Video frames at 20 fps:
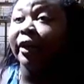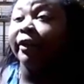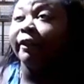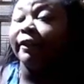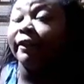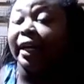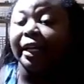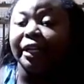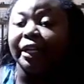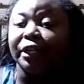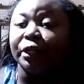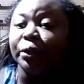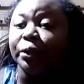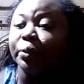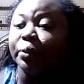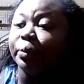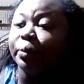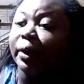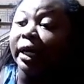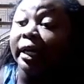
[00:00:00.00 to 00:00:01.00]
find a
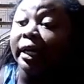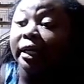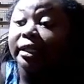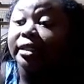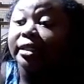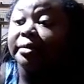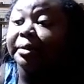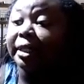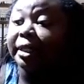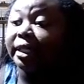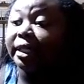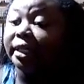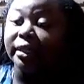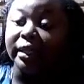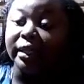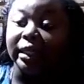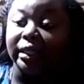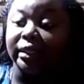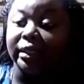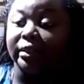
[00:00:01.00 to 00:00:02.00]
new
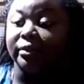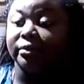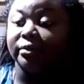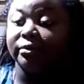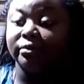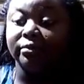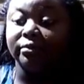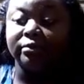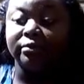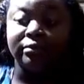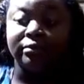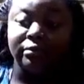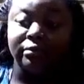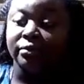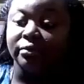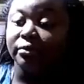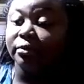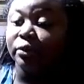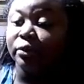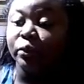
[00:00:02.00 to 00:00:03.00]
husband and
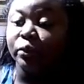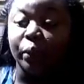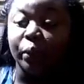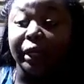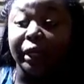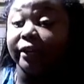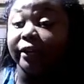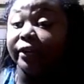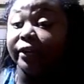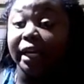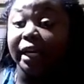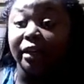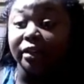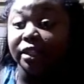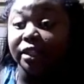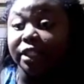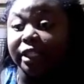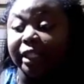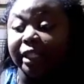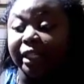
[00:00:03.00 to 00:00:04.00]
whatever
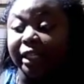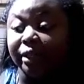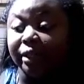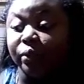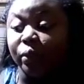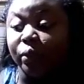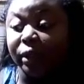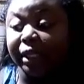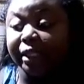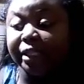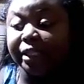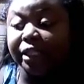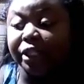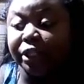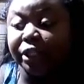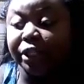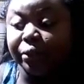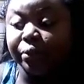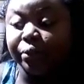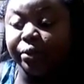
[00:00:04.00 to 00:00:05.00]
else she wanted to
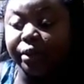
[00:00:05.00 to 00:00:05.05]
do.